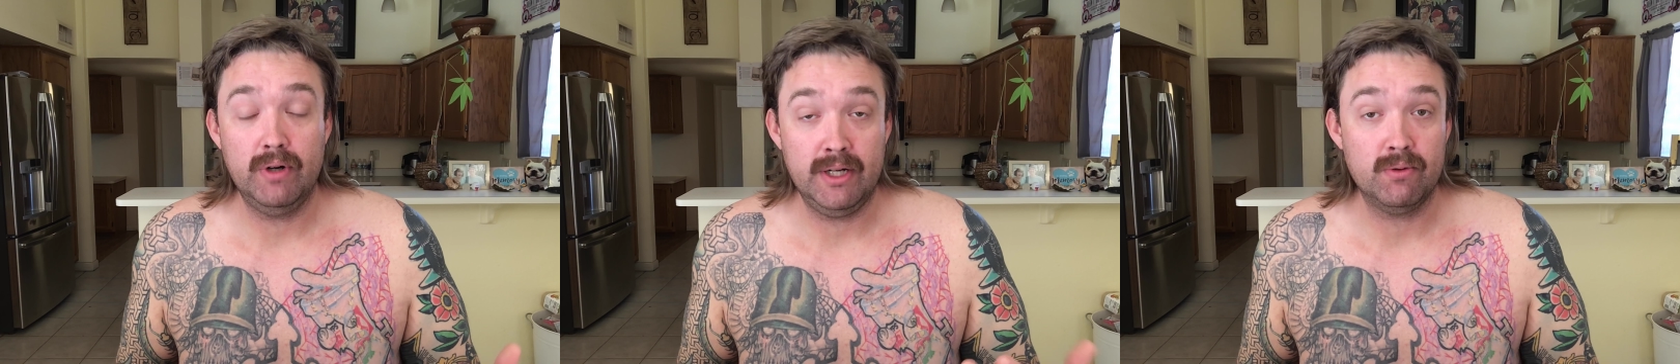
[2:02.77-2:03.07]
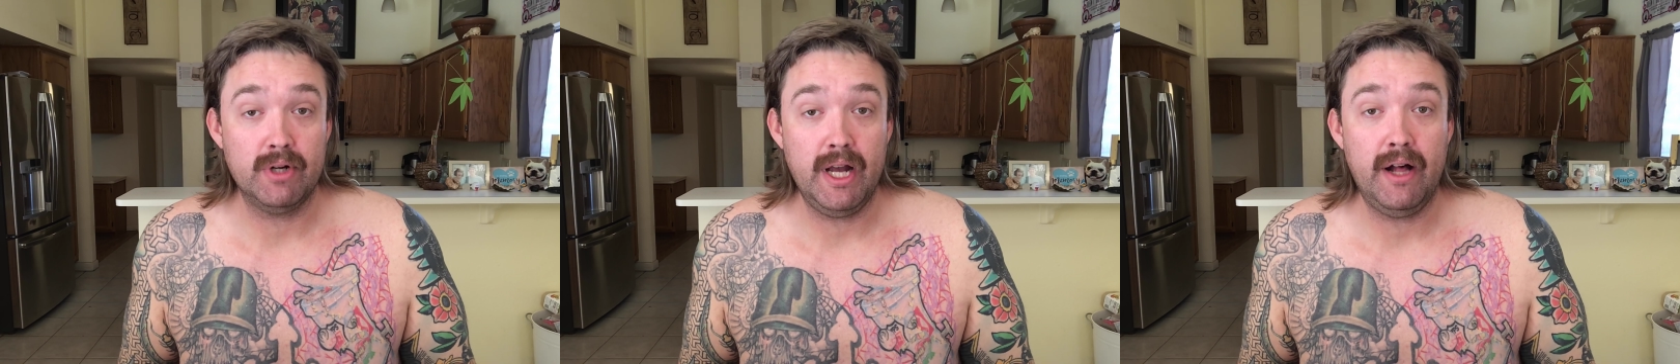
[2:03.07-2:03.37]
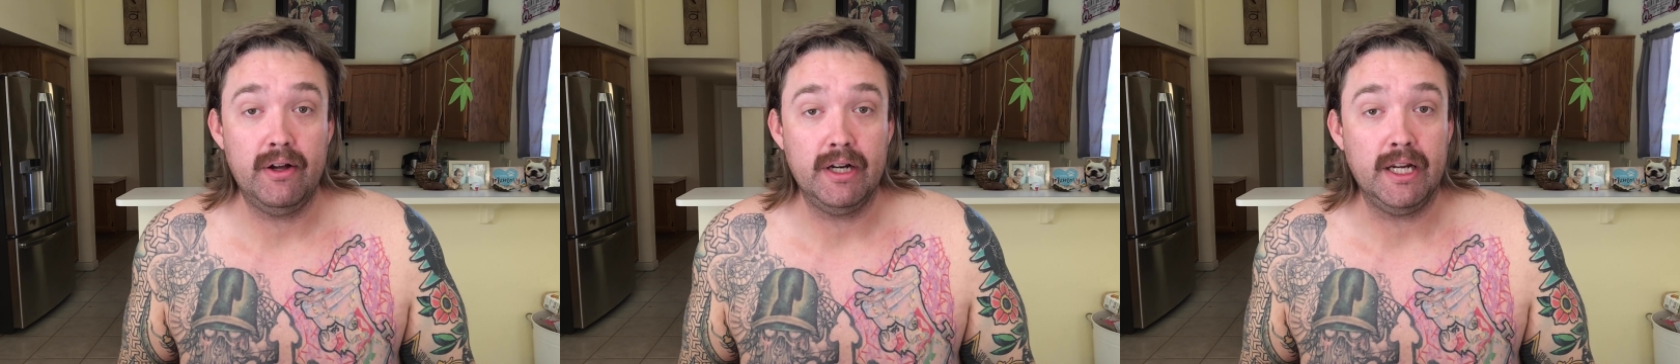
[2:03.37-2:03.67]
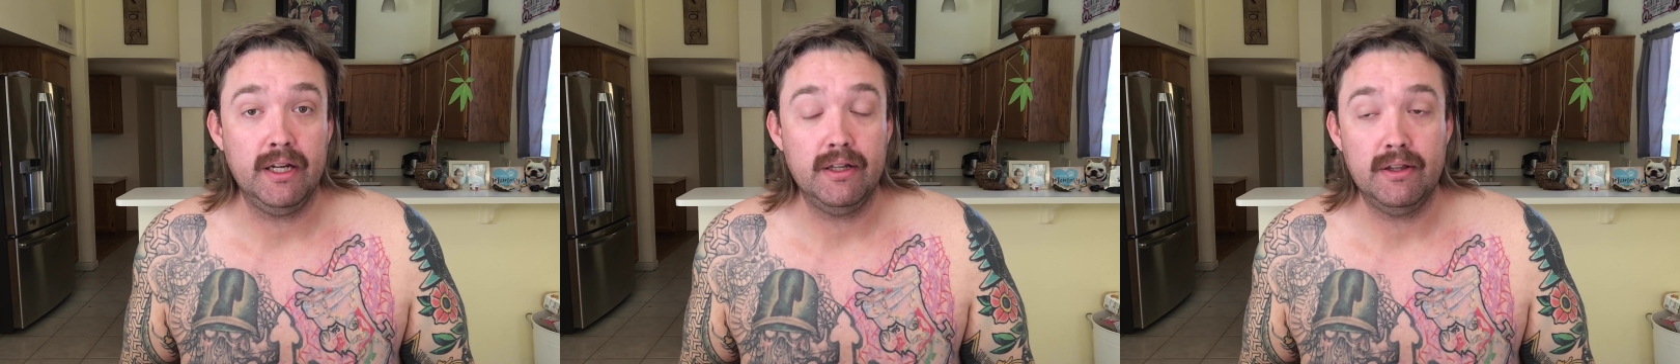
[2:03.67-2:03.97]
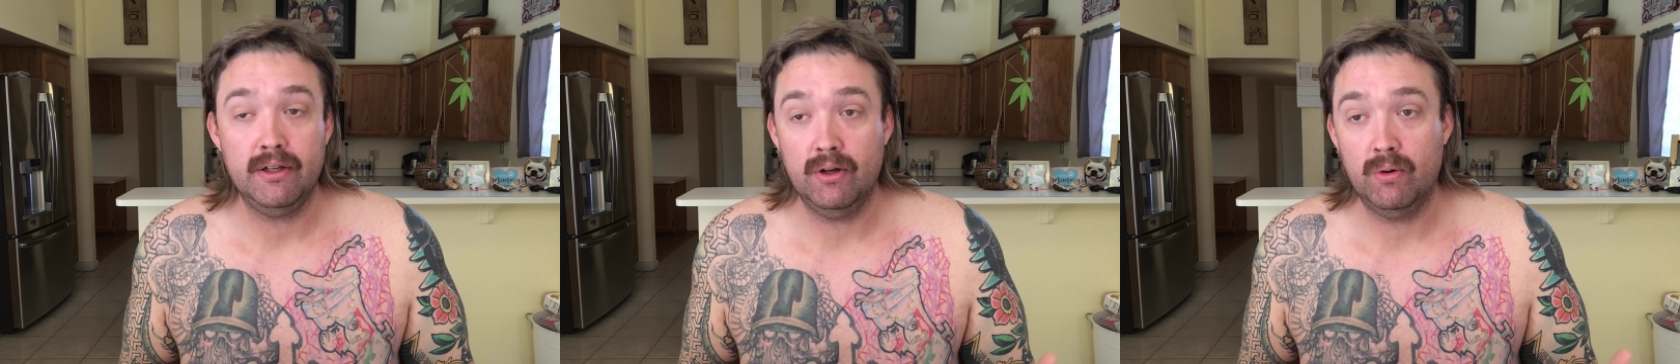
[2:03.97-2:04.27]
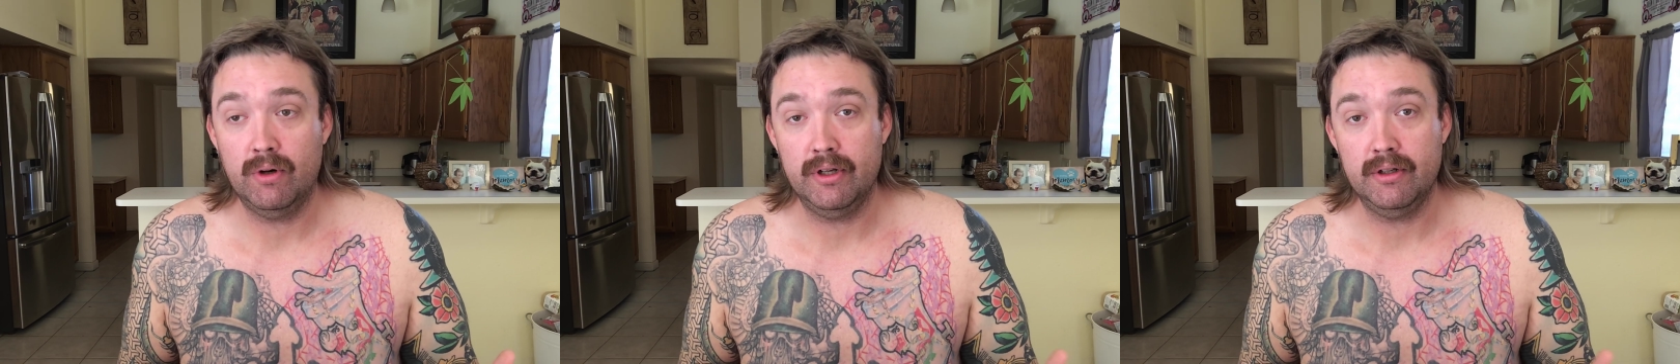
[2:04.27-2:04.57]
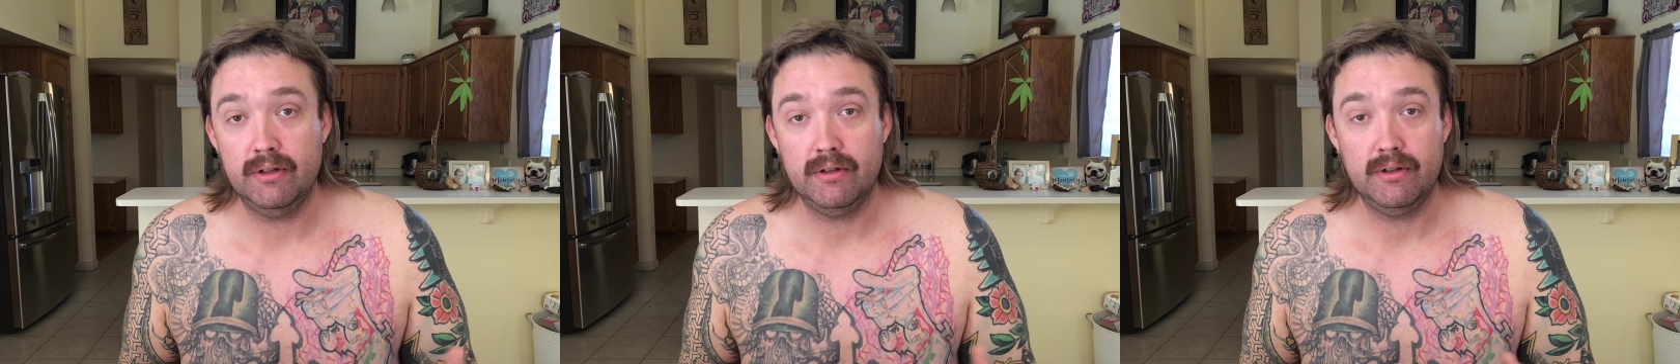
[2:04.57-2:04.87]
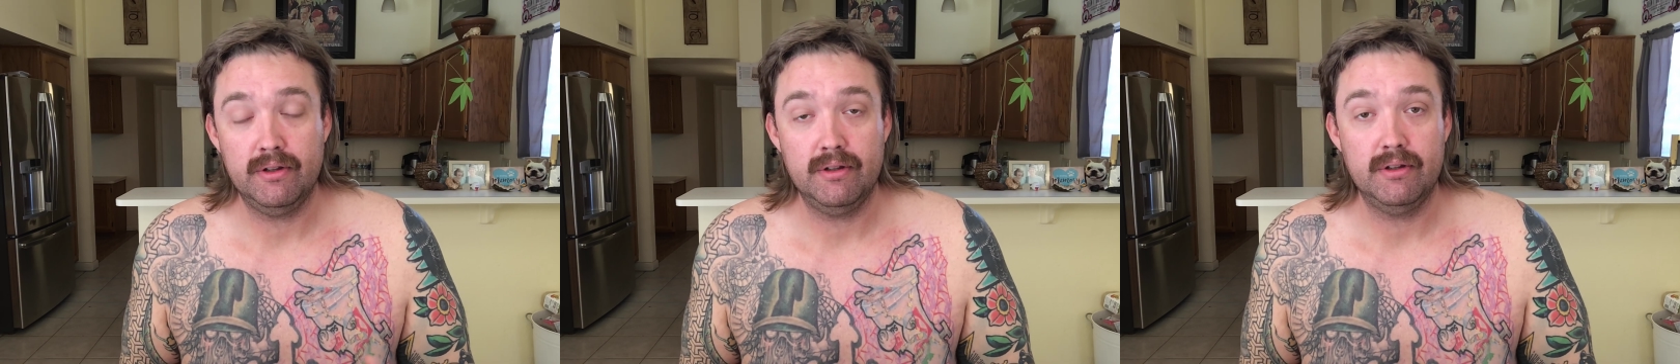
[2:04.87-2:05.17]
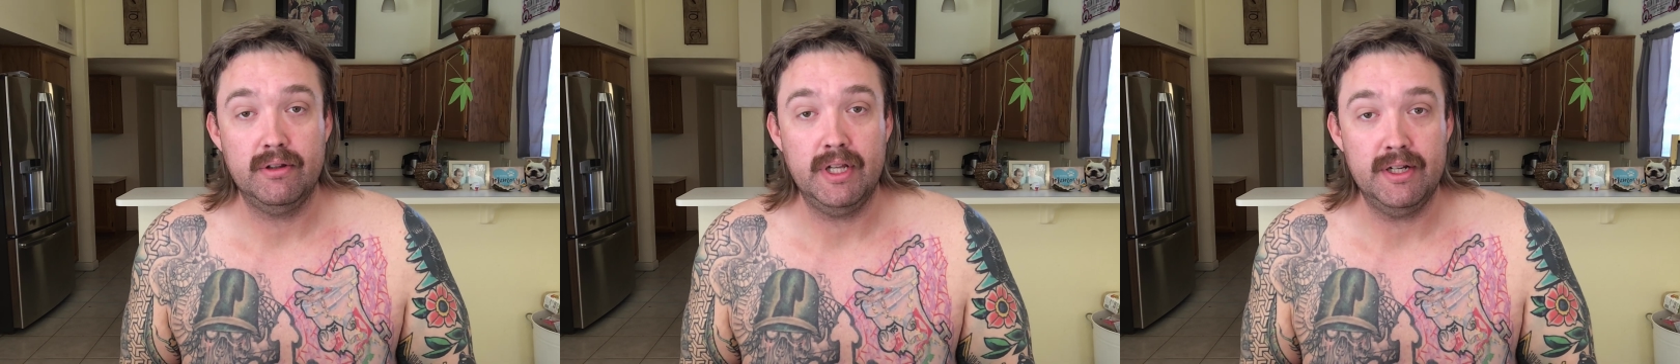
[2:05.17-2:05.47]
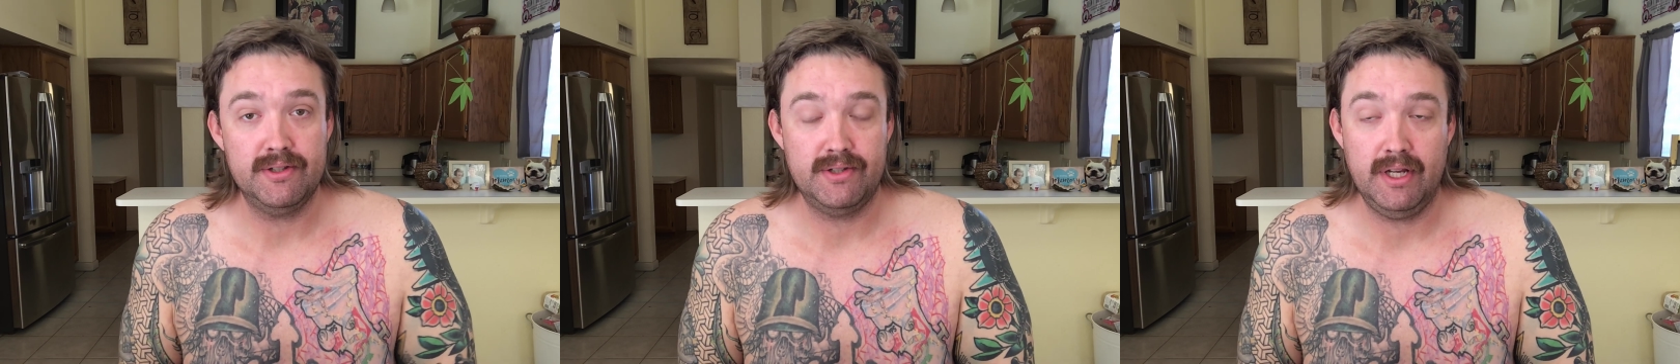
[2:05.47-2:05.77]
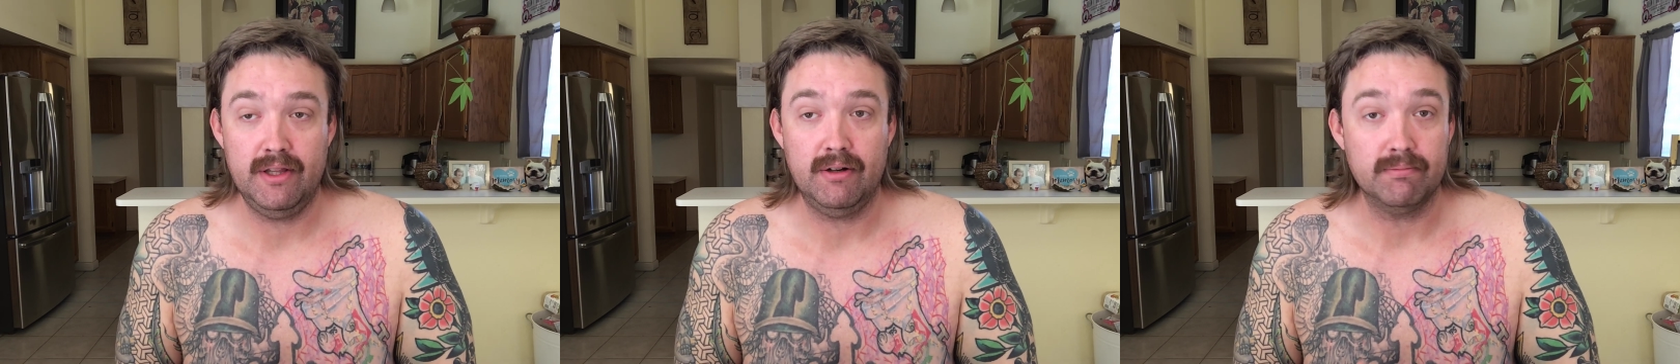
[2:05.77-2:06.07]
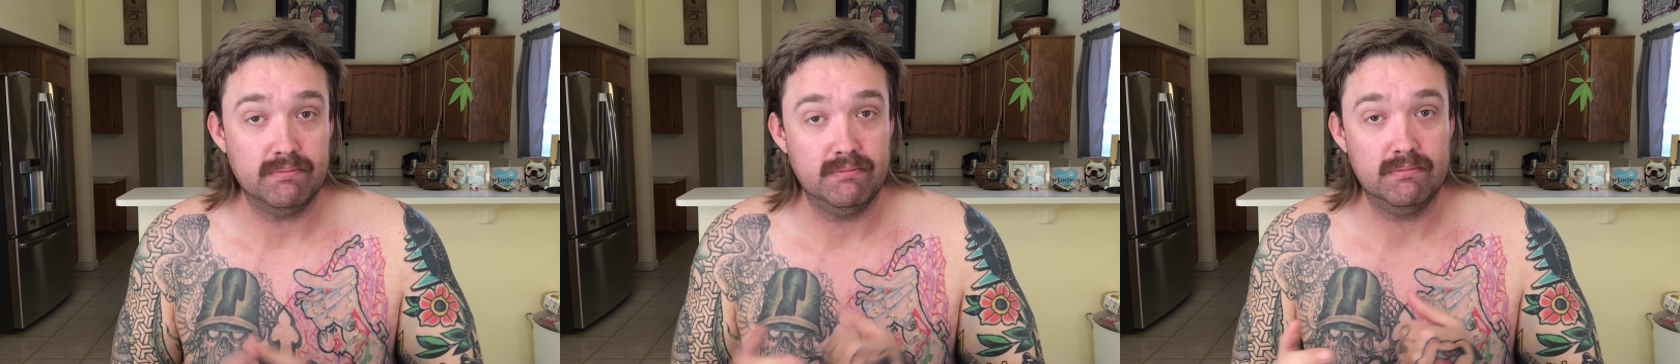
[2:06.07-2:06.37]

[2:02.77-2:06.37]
in reality that no one that has said they're